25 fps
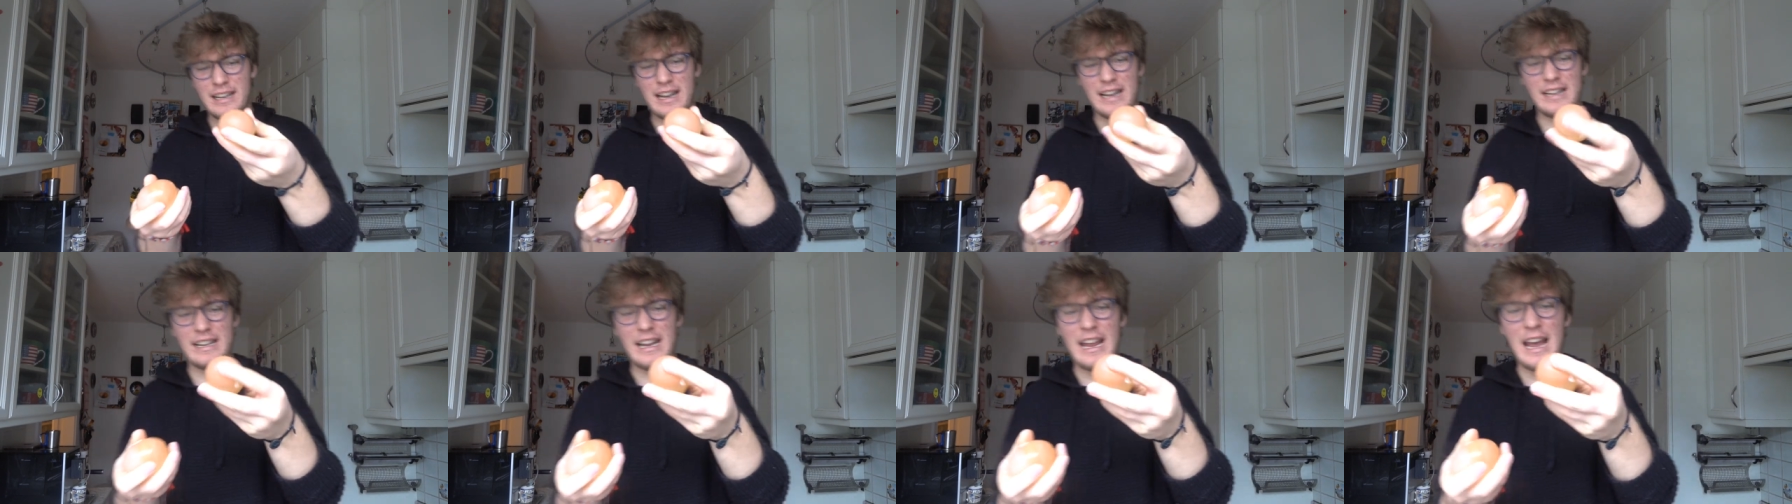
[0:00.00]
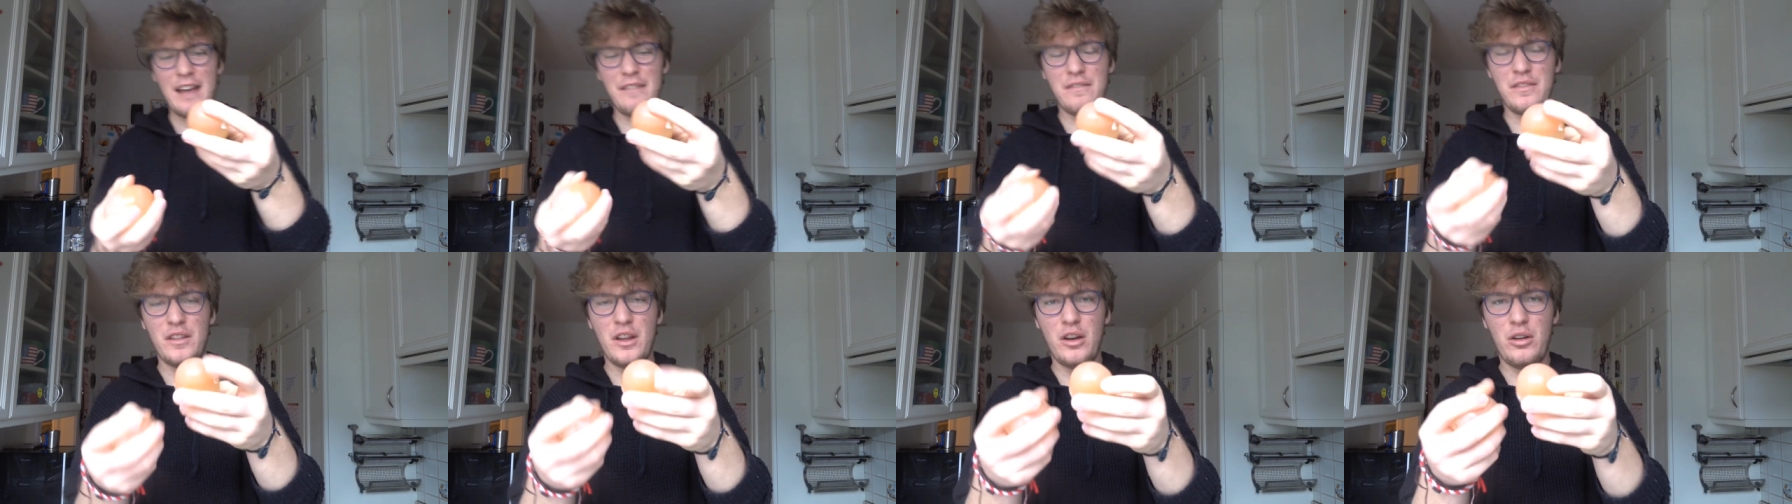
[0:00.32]
Like they
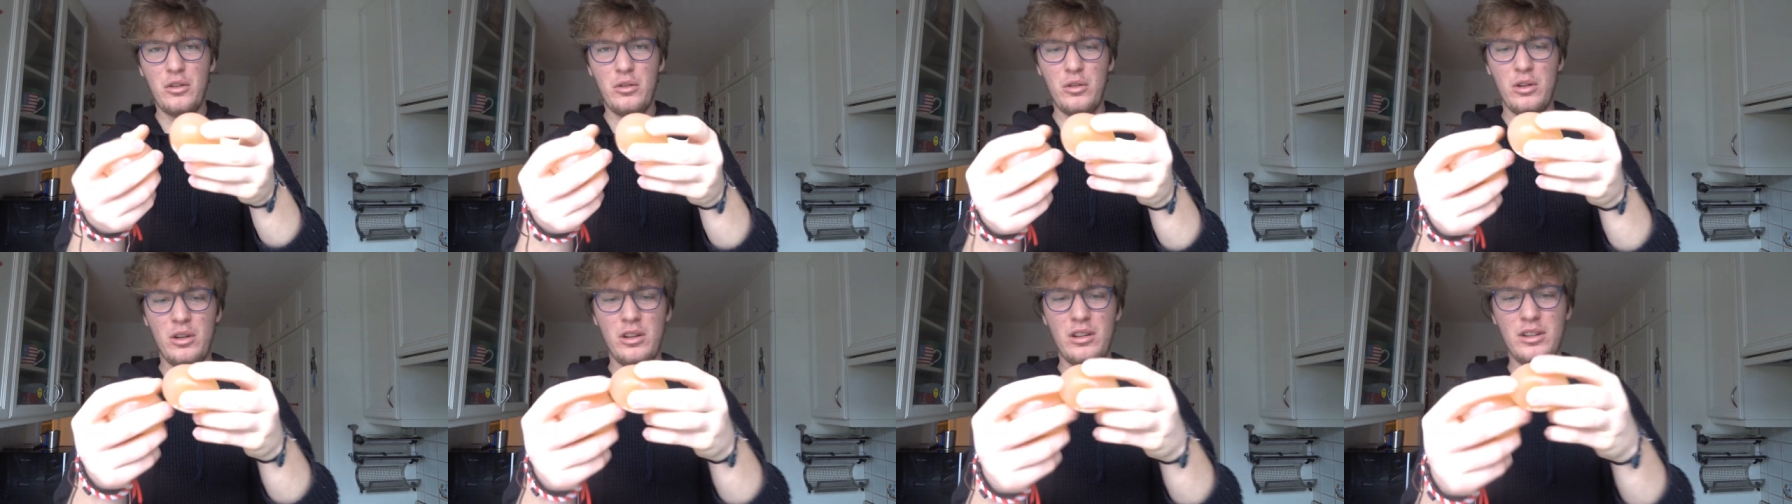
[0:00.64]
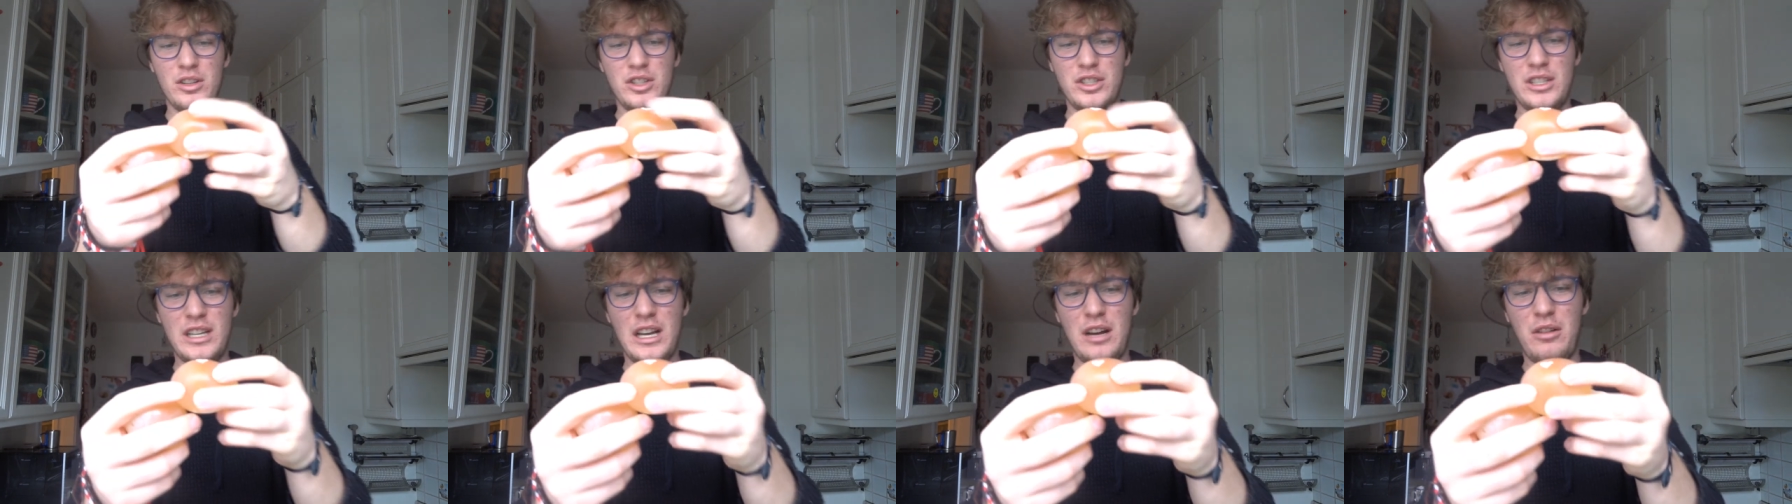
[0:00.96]
have no
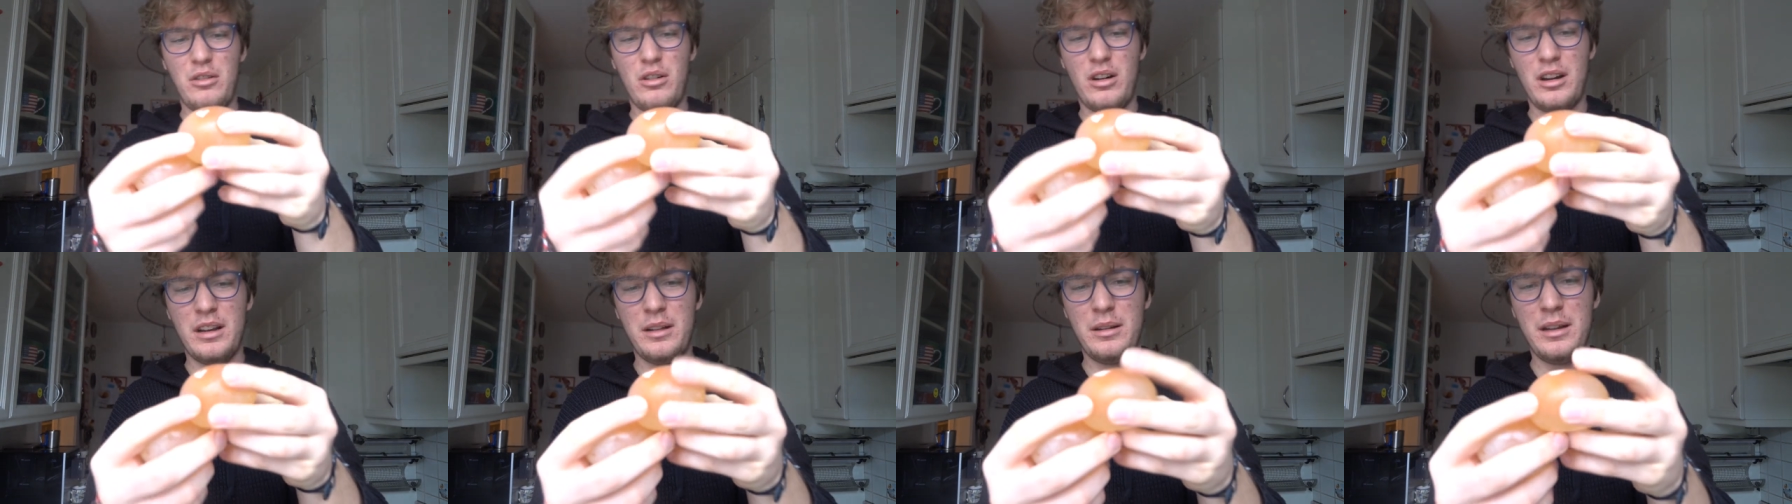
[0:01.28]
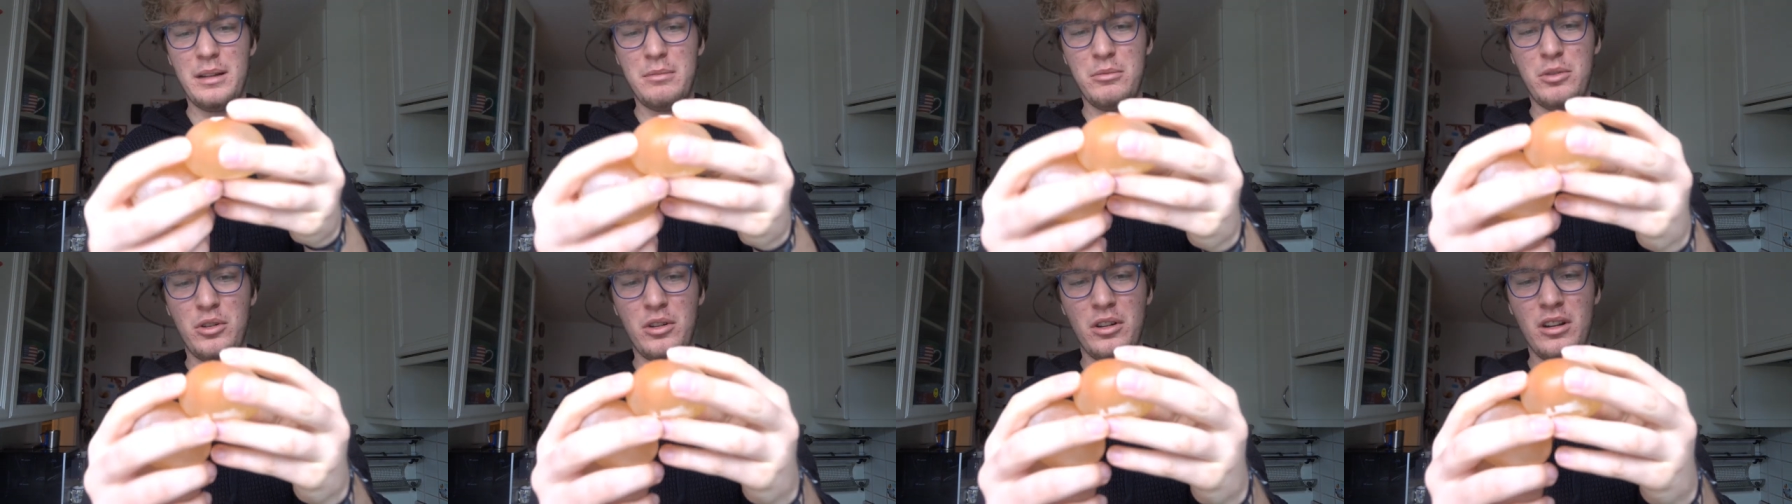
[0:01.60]
shell on it
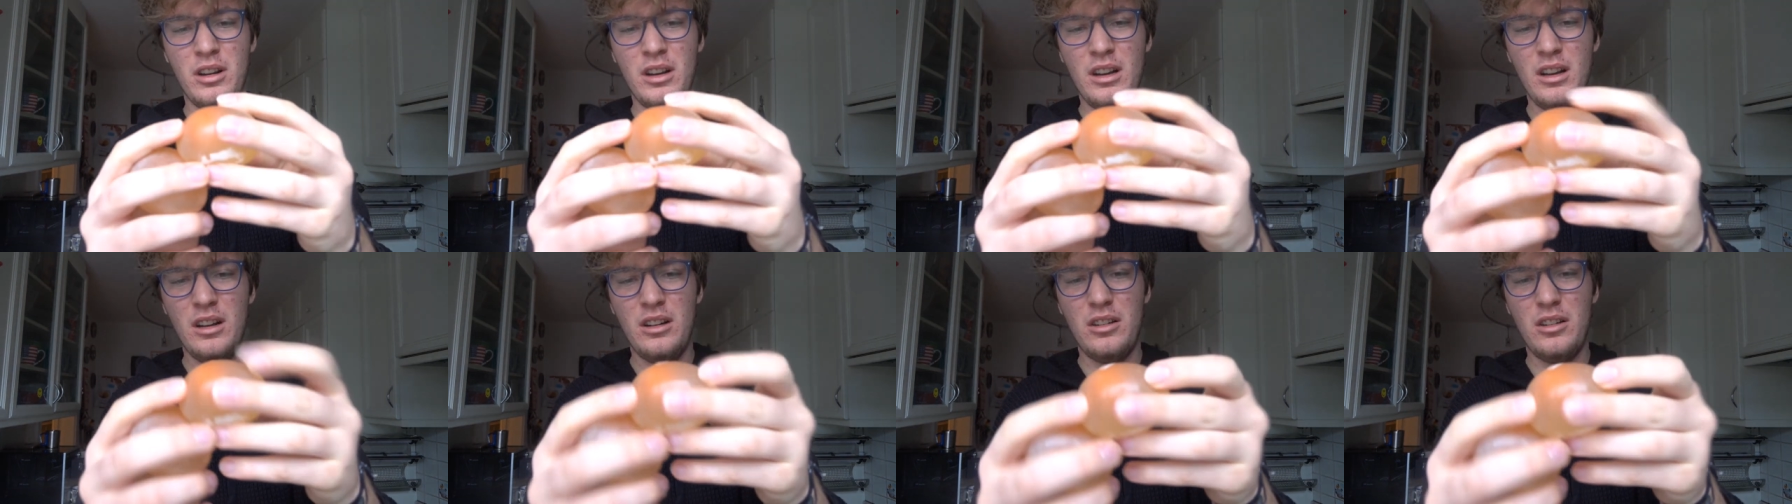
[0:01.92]
anymore,